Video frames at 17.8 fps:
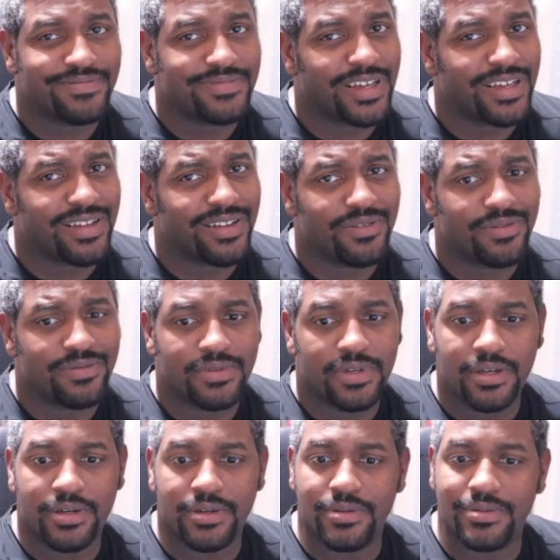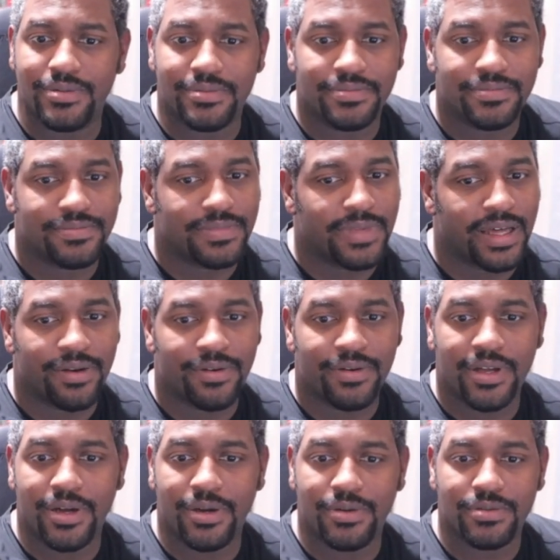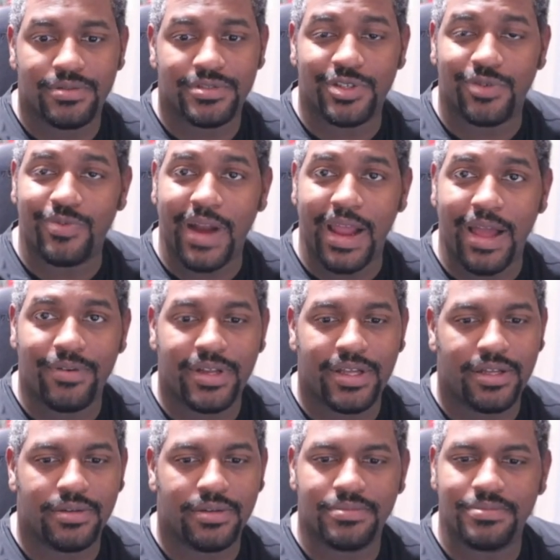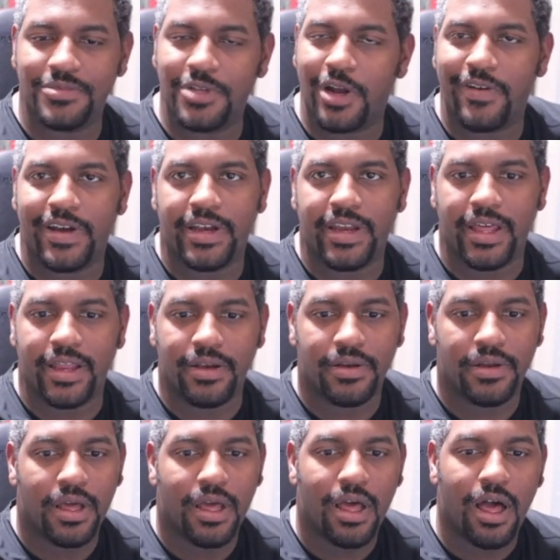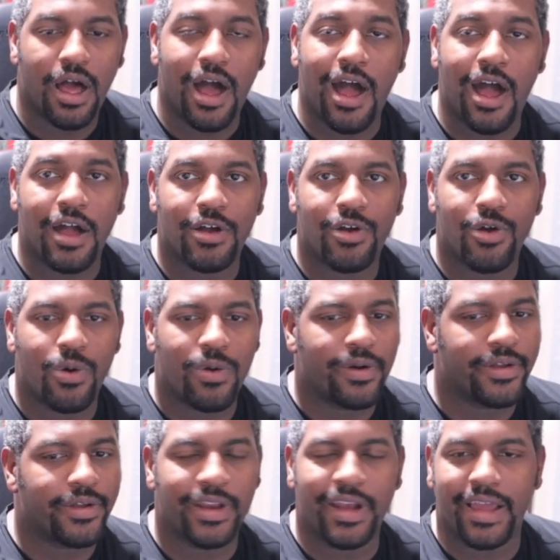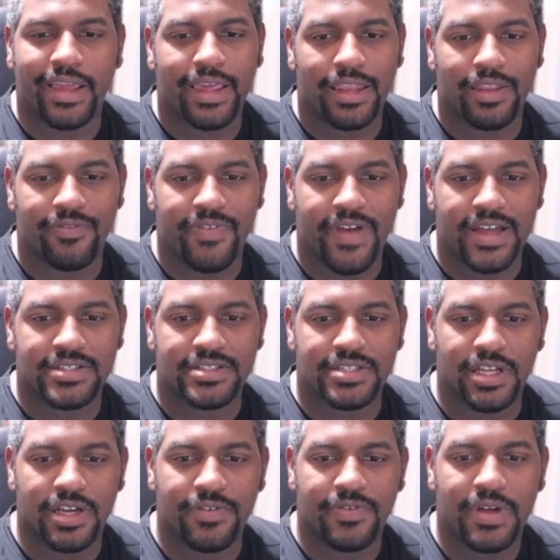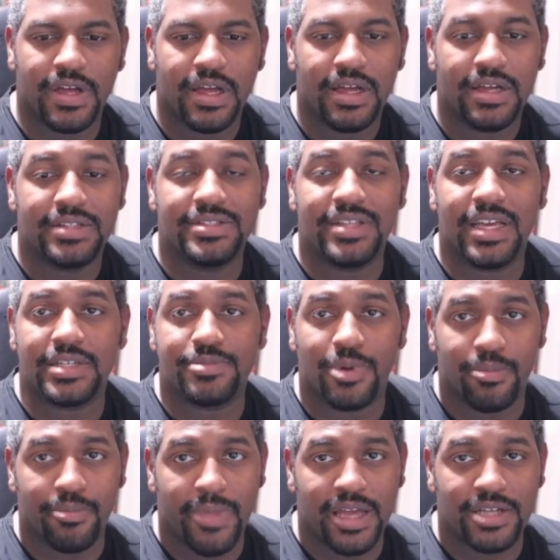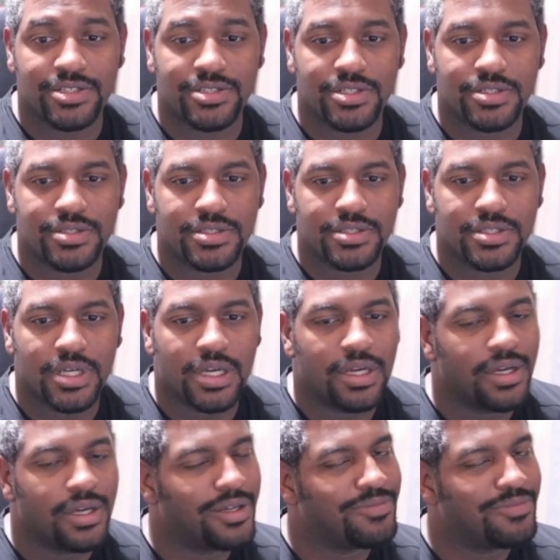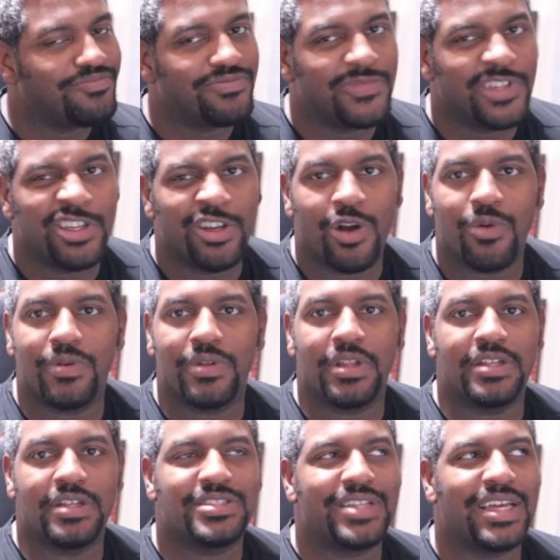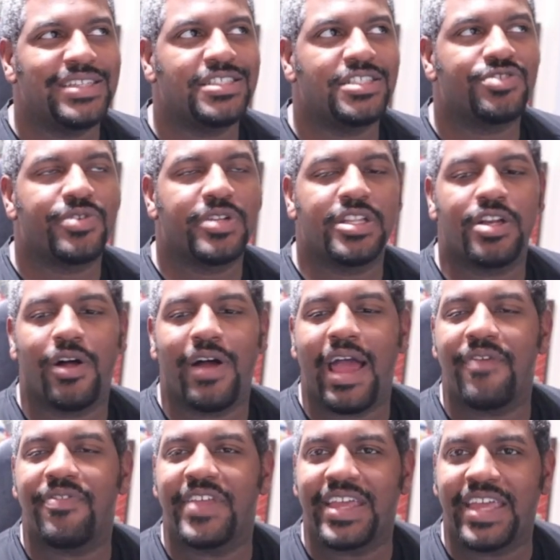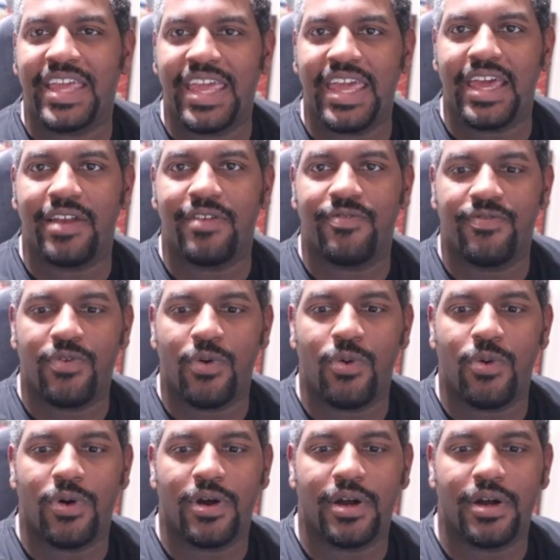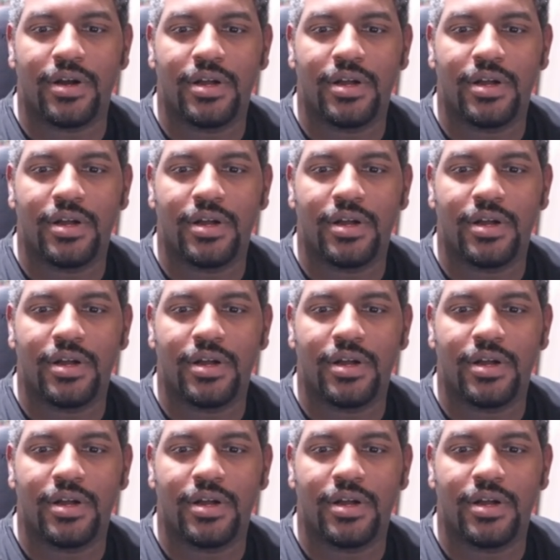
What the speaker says: I don't know. Surrounded. You already did. Encore. You're not killing fast enough. Desperate measures. Stasis really don't have the kit for